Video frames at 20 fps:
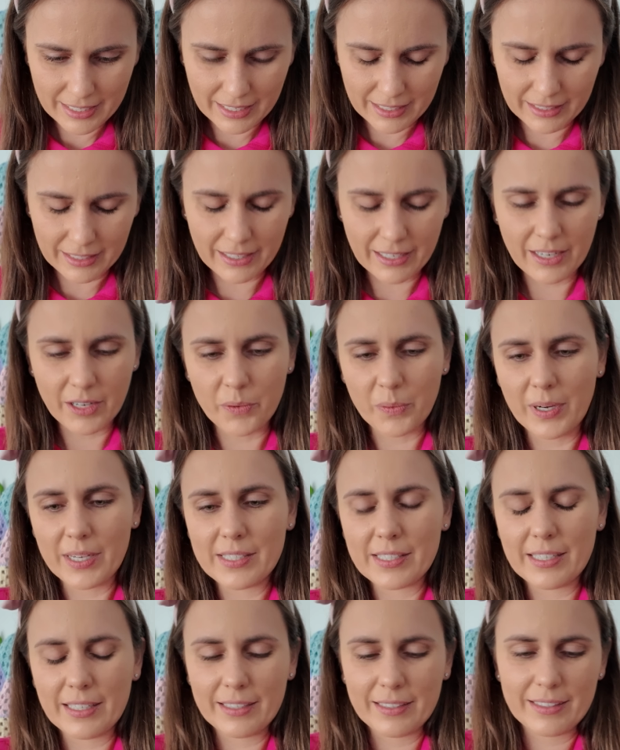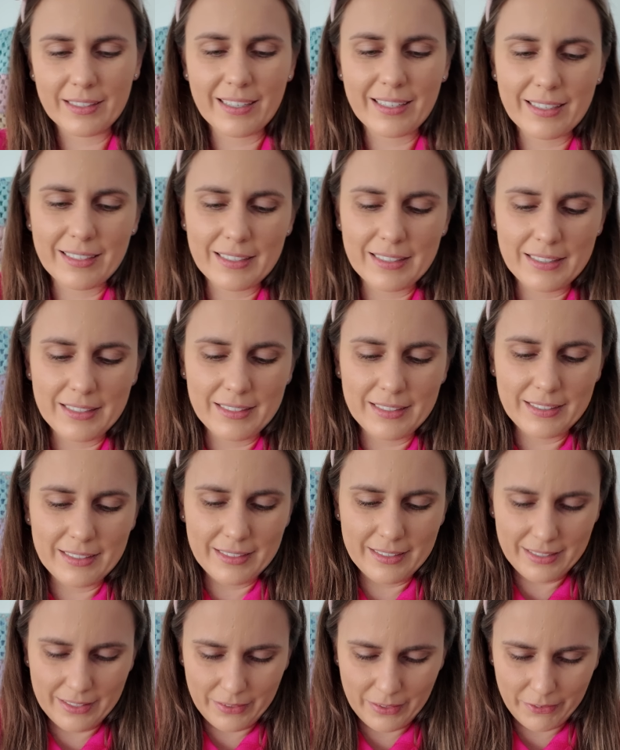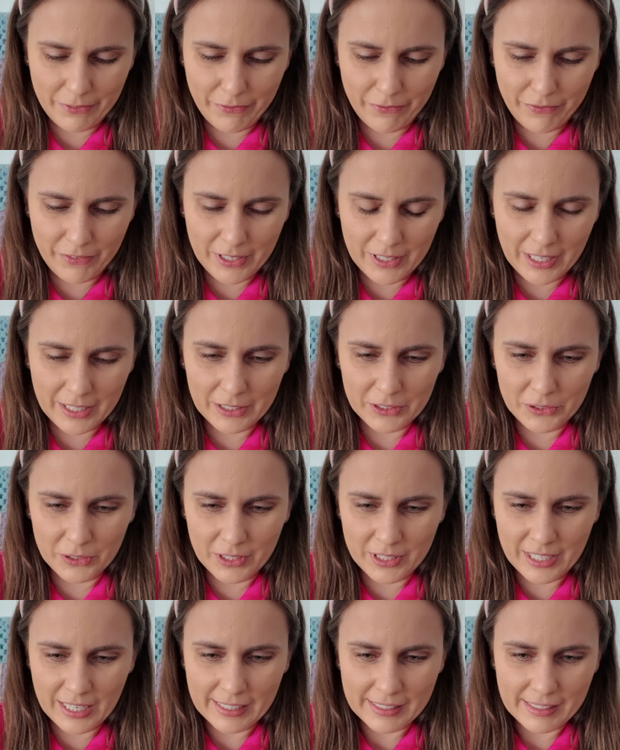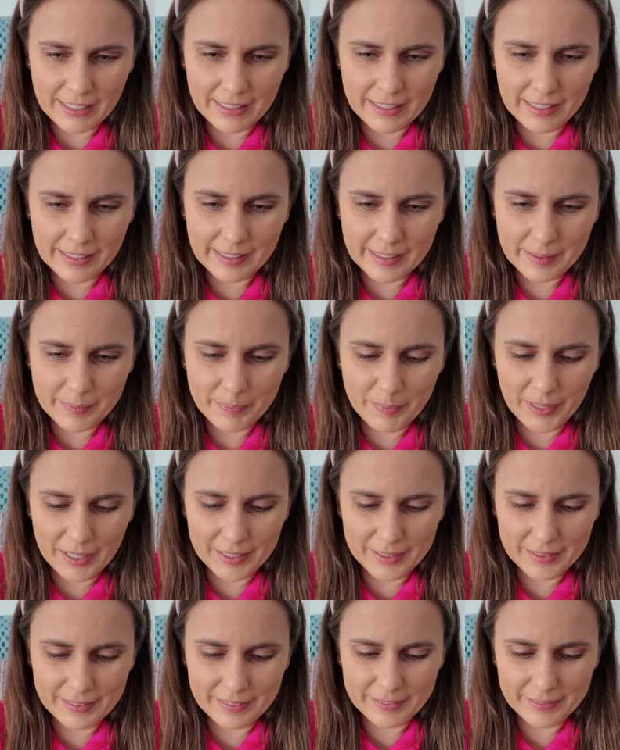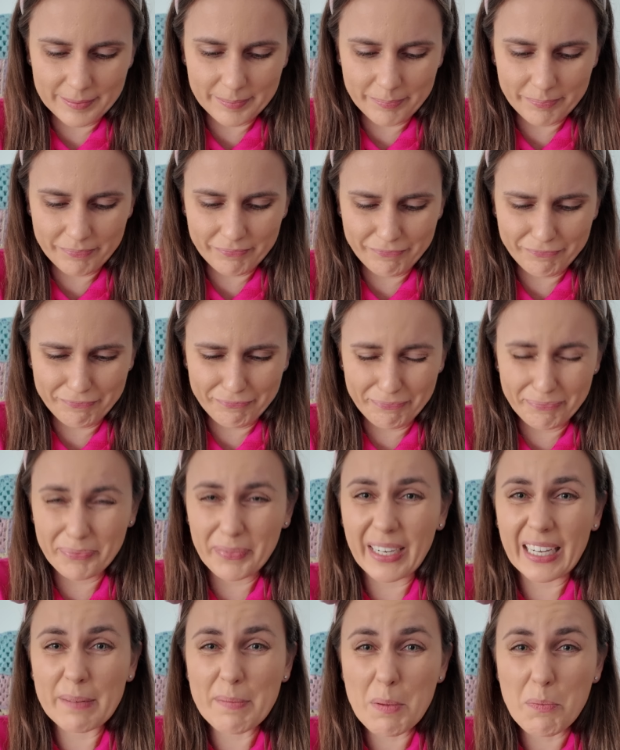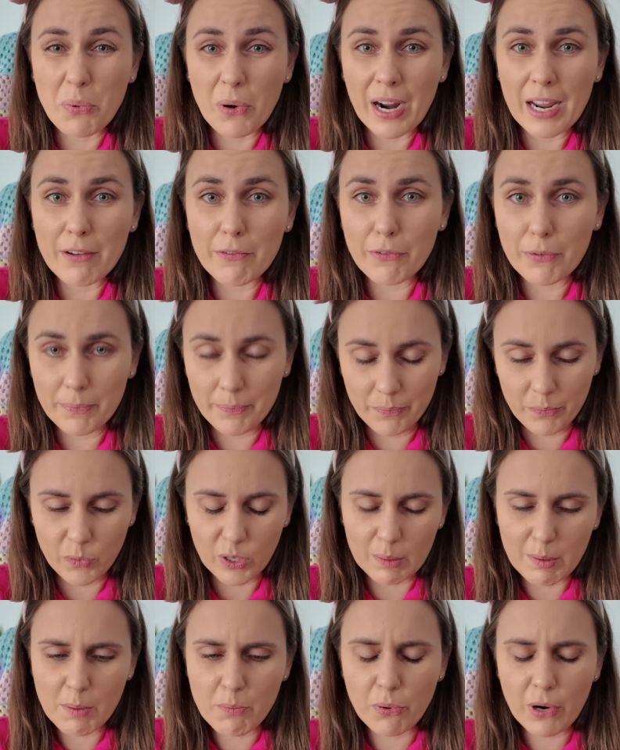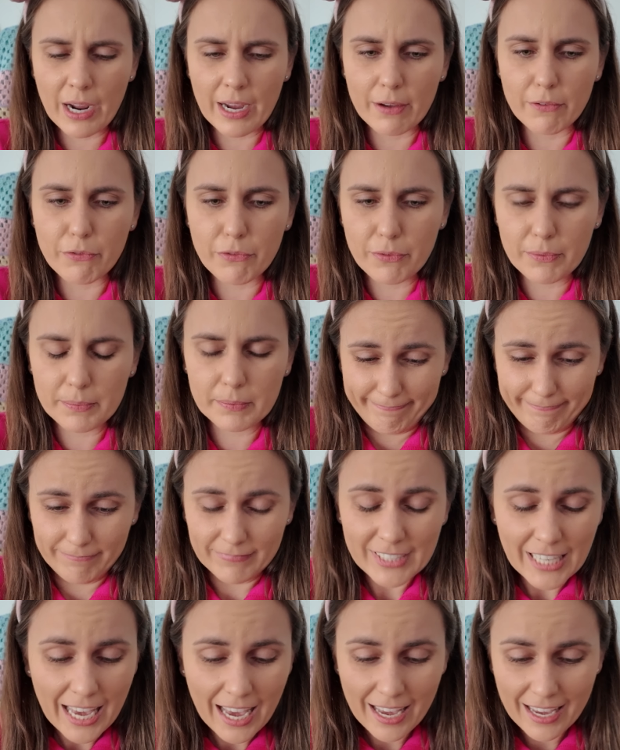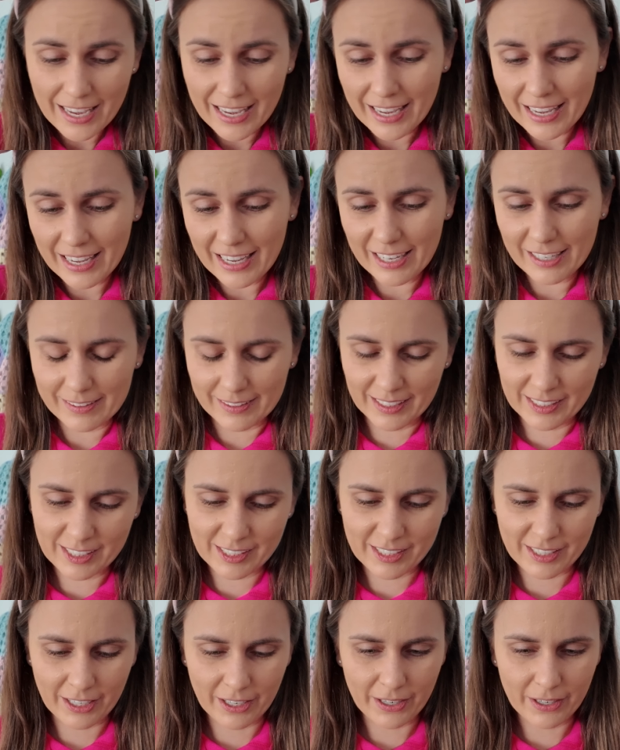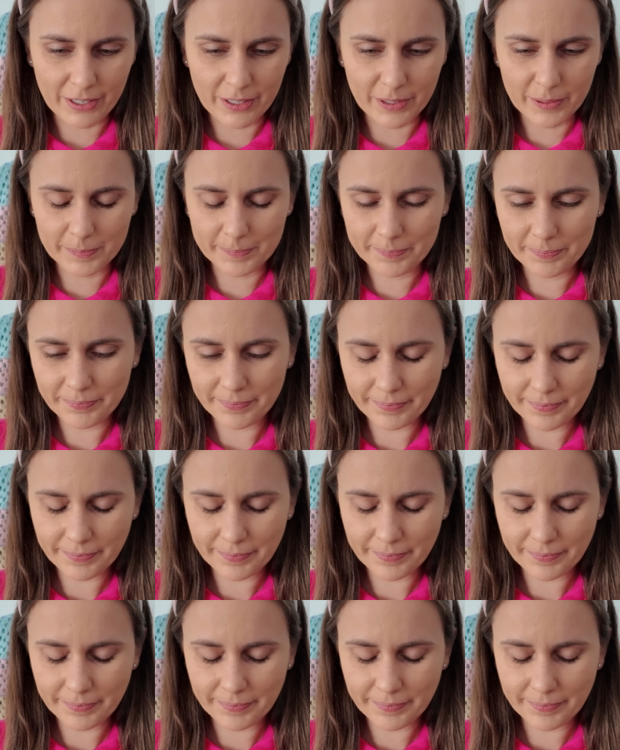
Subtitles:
Galarian Weezing. I feel like I should have tested this, but we're gonna be brave. We're gonna be brave. Yay, let's go.